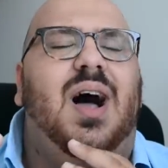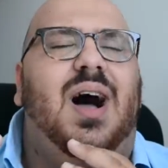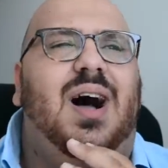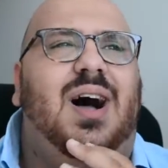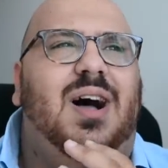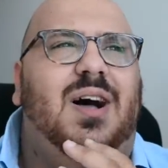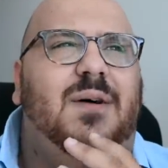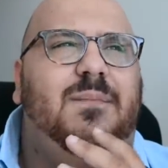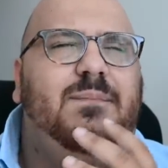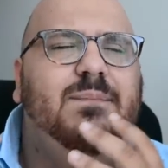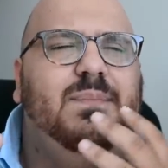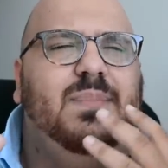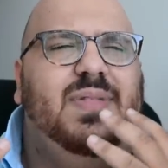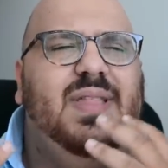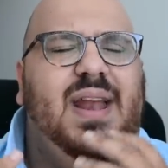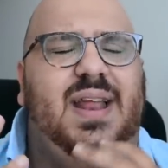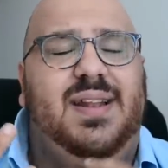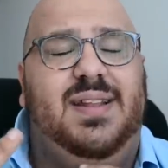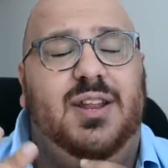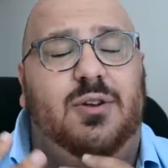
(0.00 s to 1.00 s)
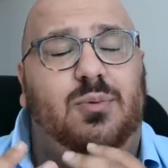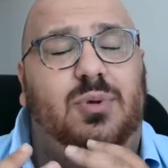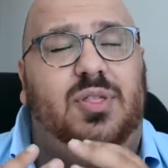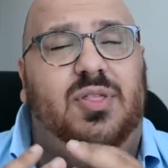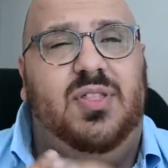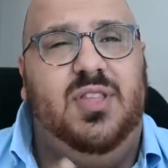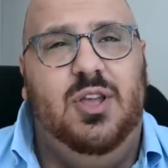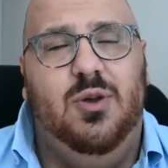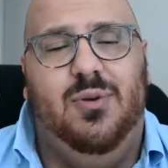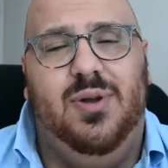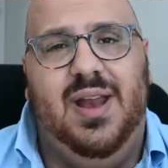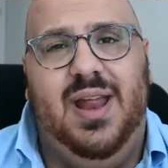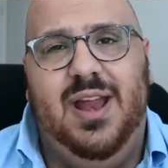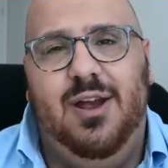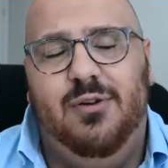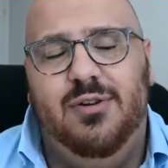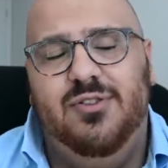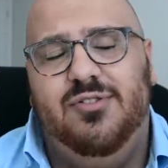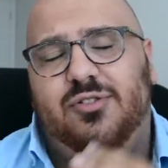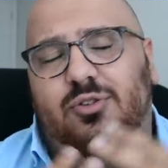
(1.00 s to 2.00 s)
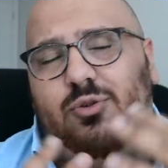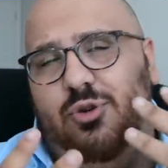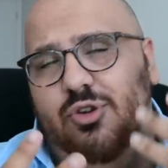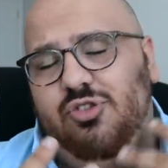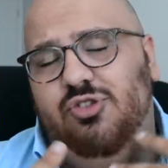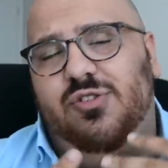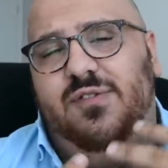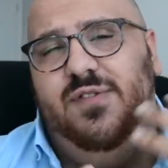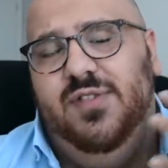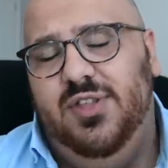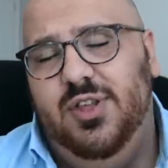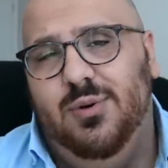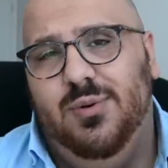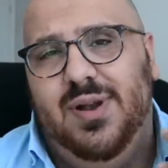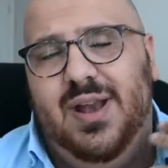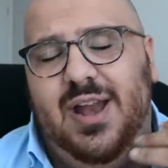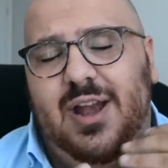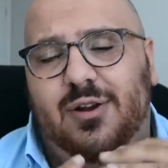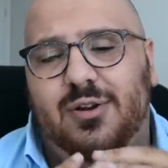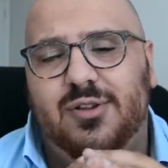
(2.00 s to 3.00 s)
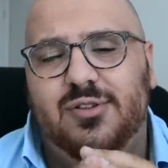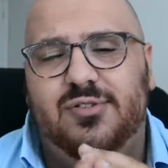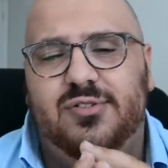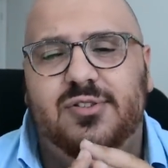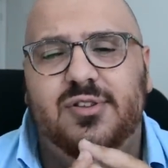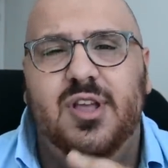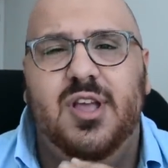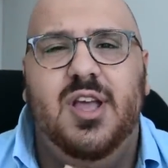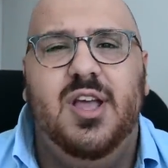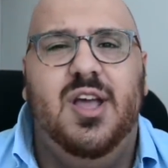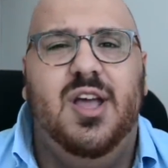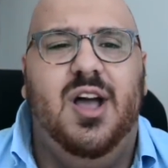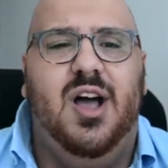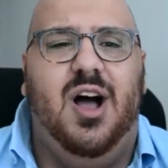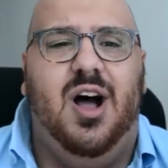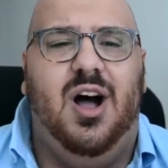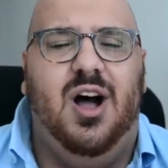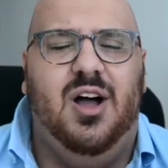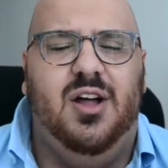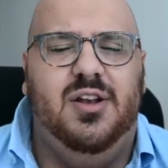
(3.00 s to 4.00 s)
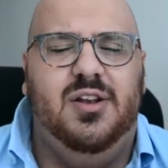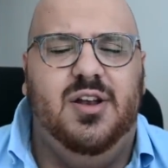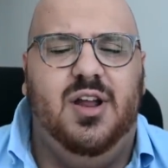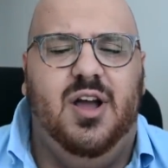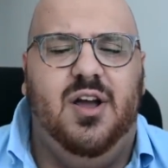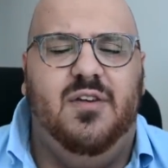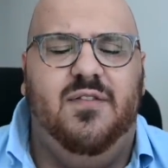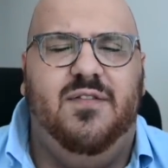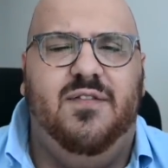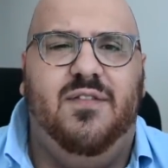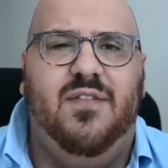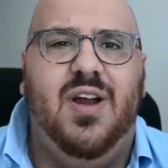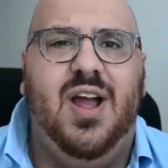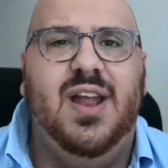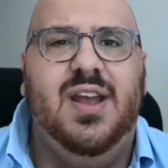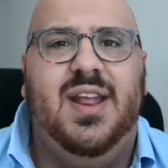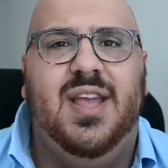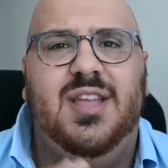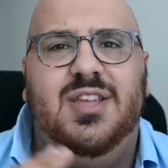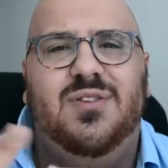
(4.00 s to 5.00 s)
um, that I did with Theo and Harris, Christian of Theo and Harris, on uh, Friday.